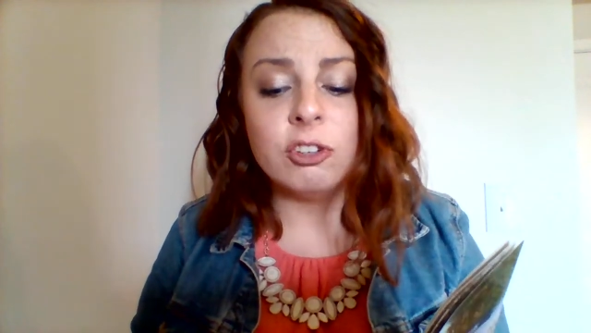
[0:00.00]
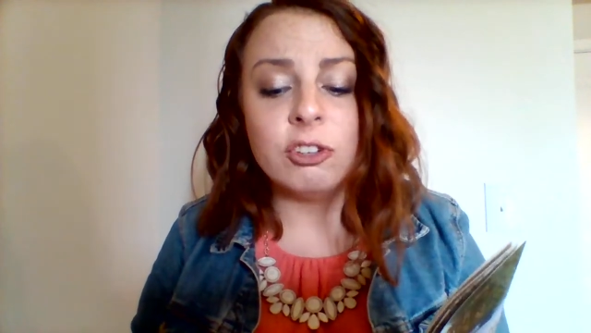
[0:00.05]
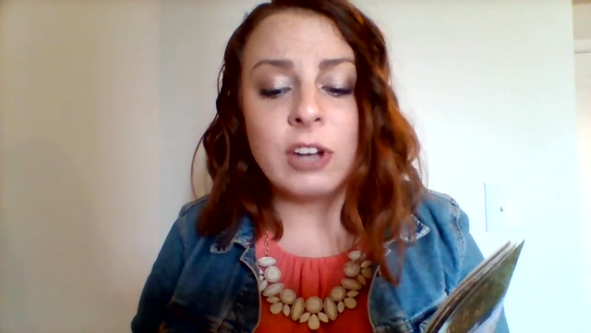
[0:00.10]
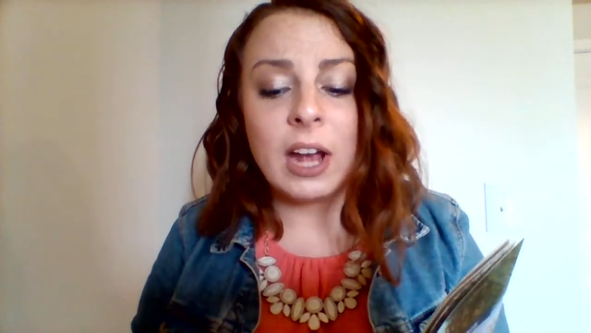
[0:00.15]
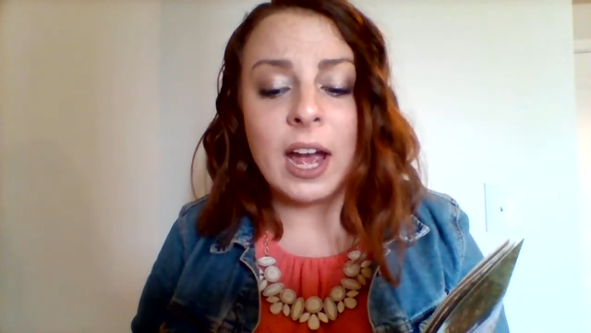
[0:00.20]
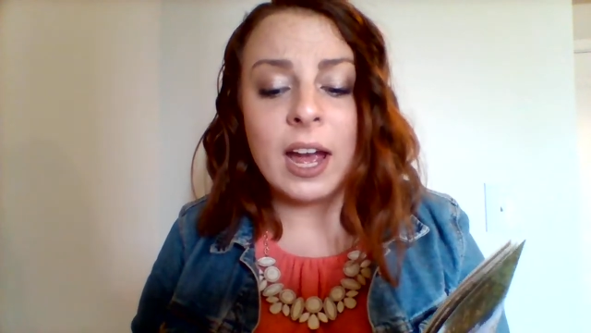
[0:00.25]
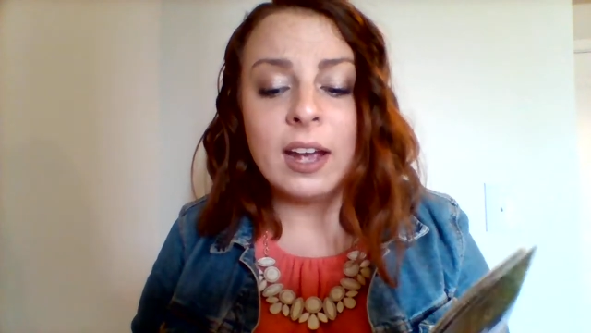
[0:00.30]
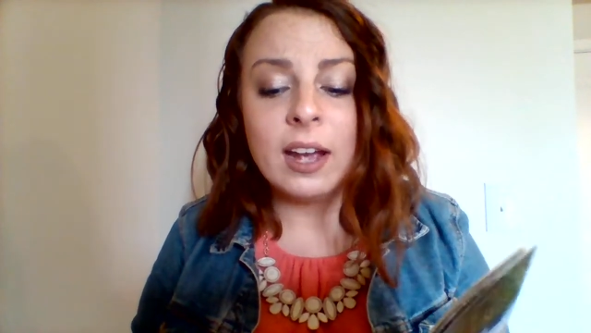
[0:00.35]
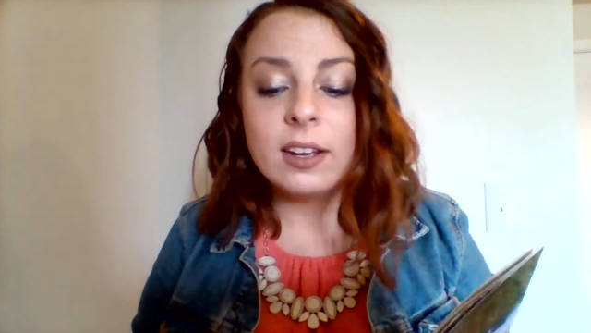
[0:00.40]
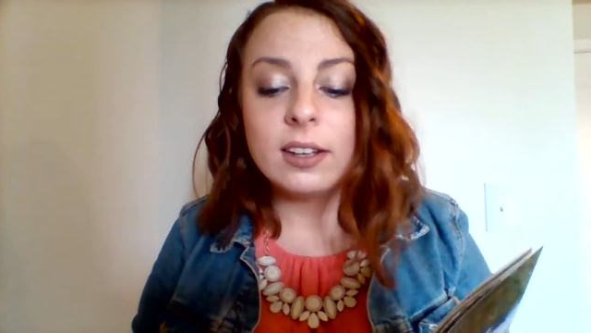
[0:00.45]

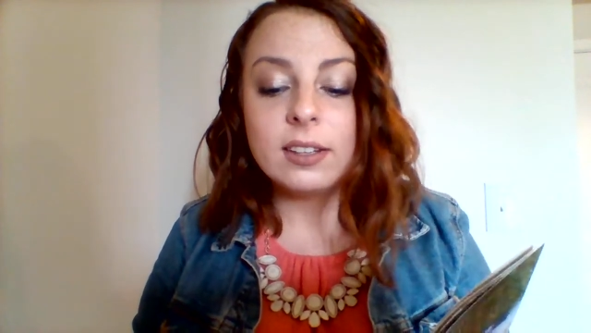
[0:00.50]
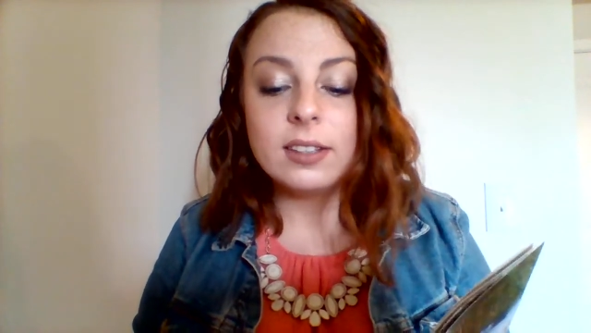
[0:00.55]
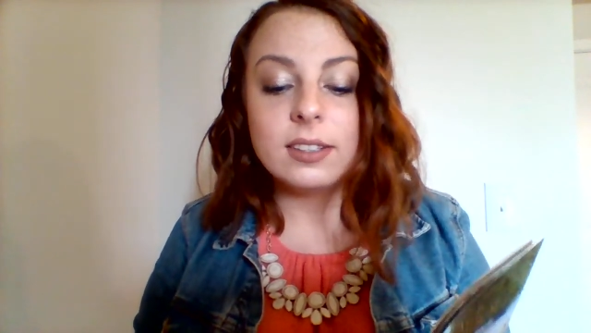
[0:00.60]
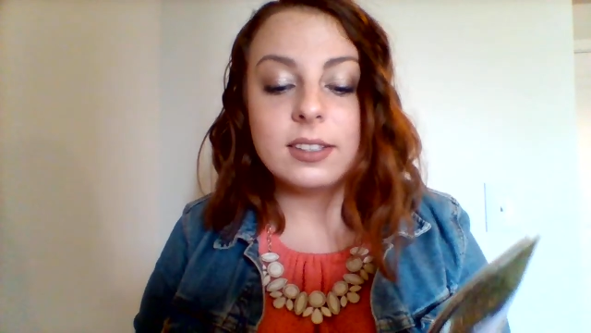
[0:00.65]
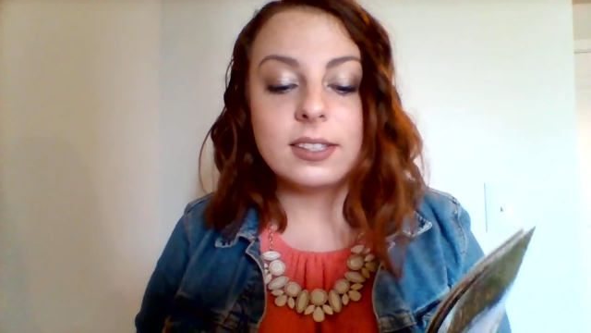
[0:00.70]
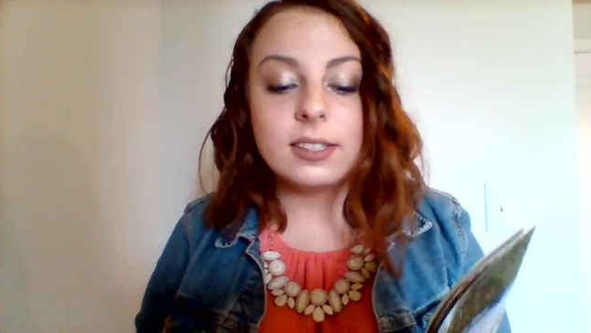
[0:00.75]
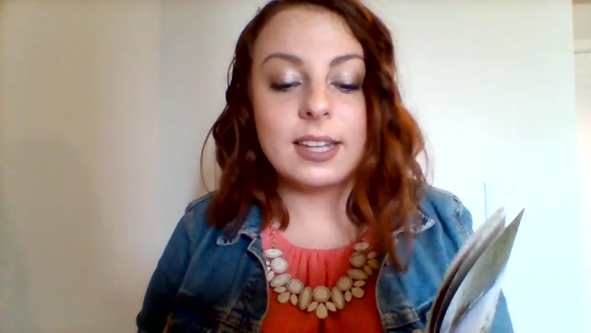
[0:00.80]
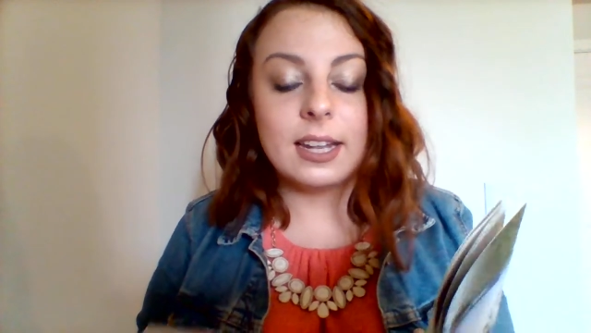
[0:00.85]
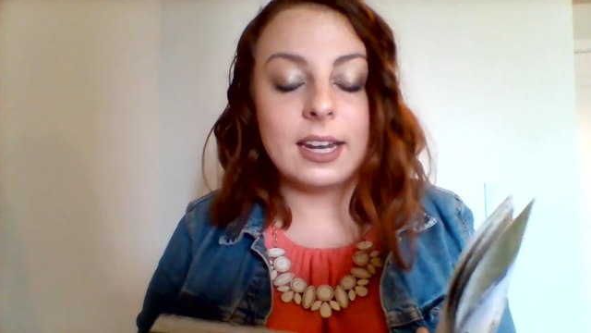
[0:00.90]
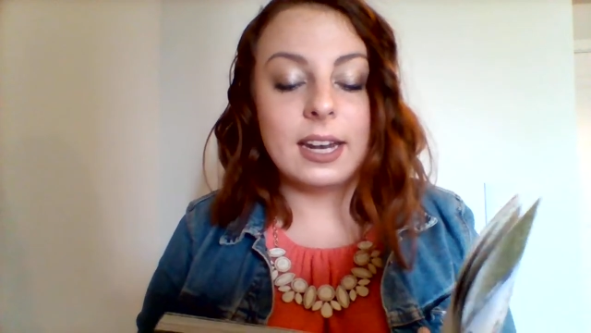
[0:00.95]
Jack,"
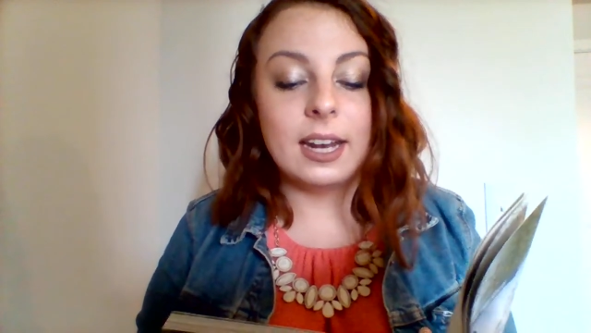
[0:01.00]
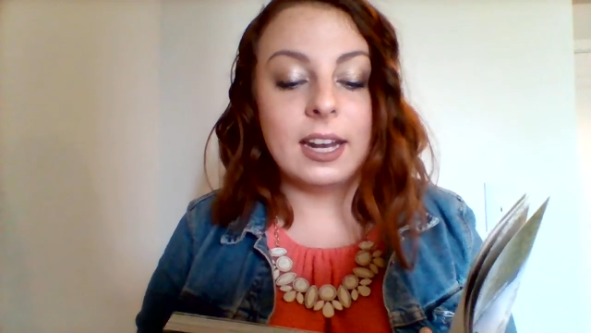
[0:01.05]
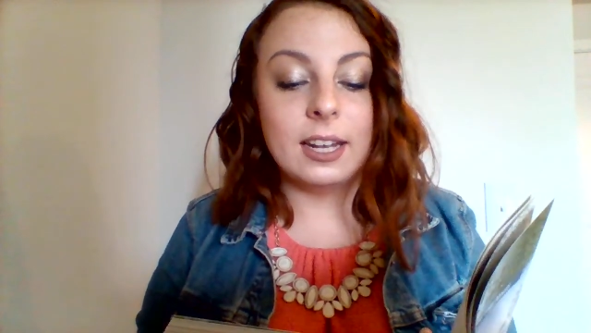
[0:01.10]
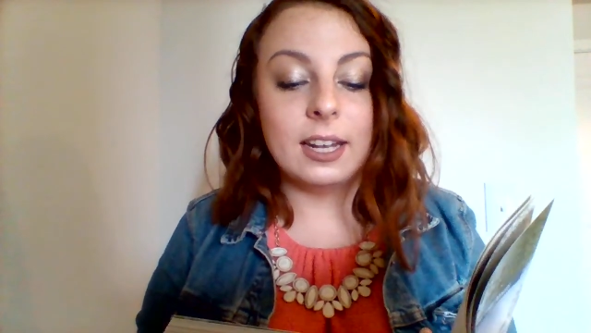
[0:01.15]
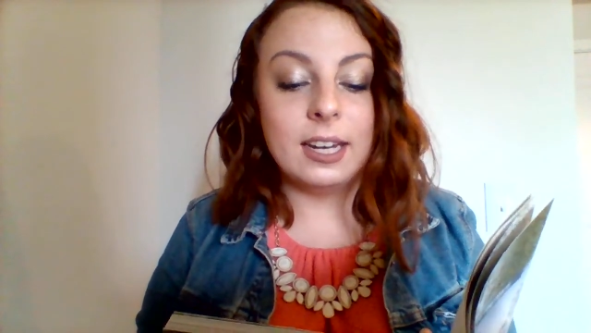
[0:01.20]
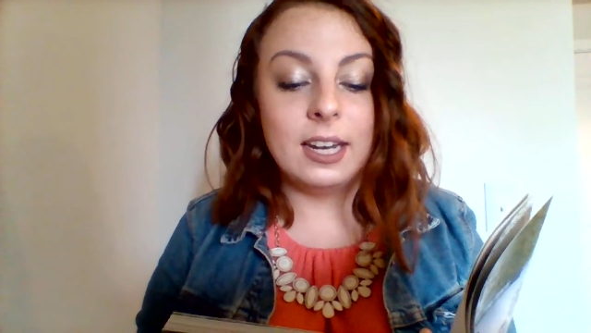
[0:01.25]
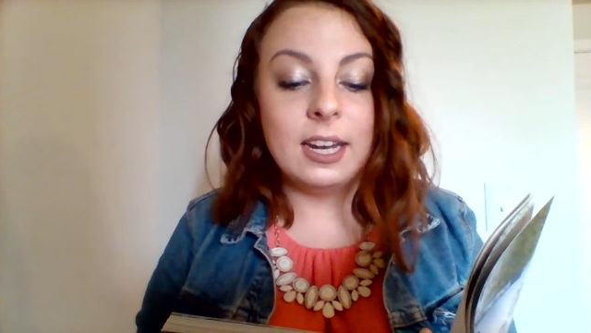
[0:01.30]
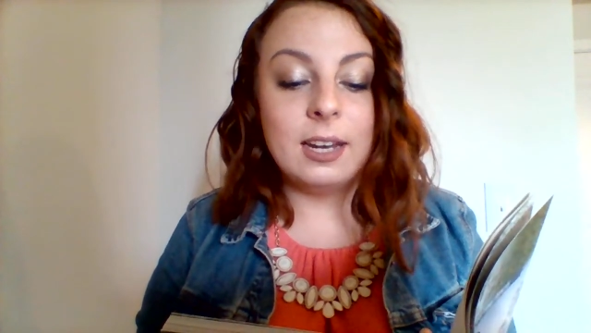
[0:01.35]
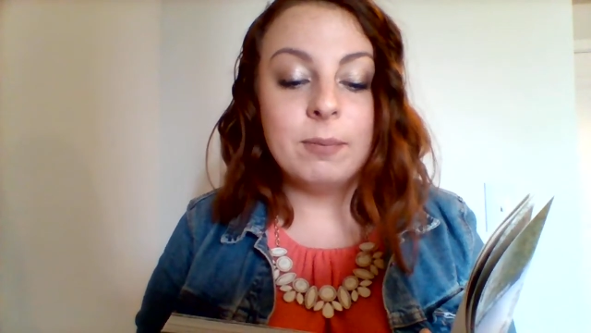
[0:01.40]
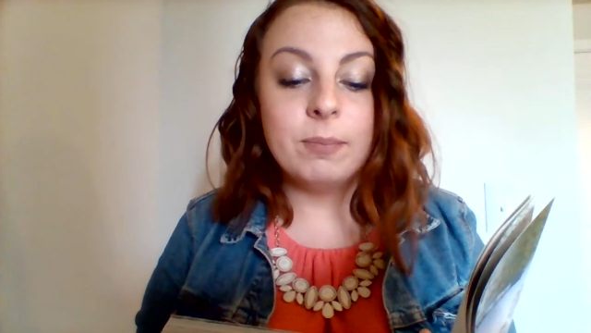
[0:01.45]
said
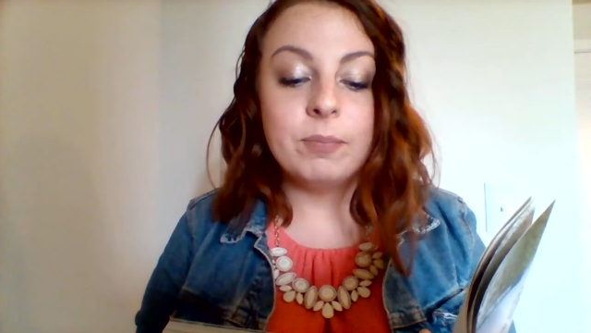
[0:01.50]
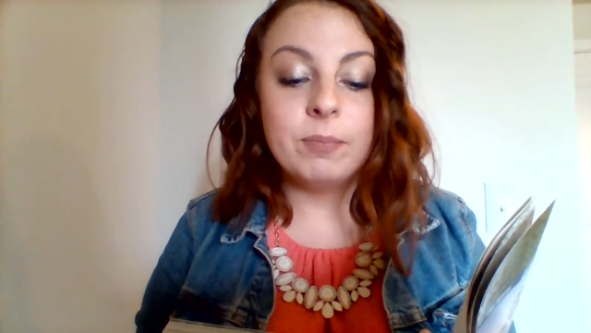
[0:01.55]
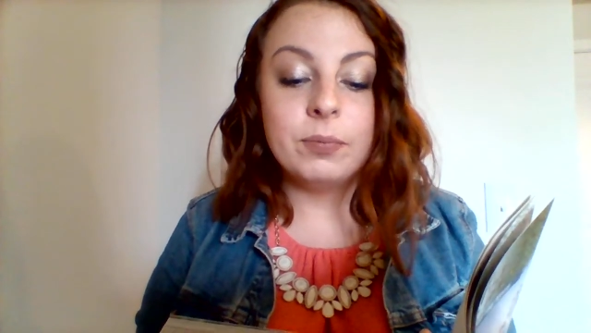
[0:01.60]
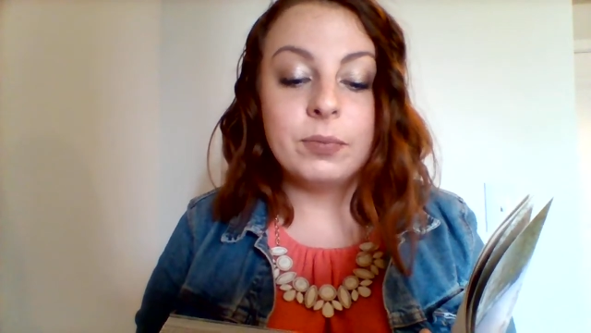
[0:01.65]
Annie.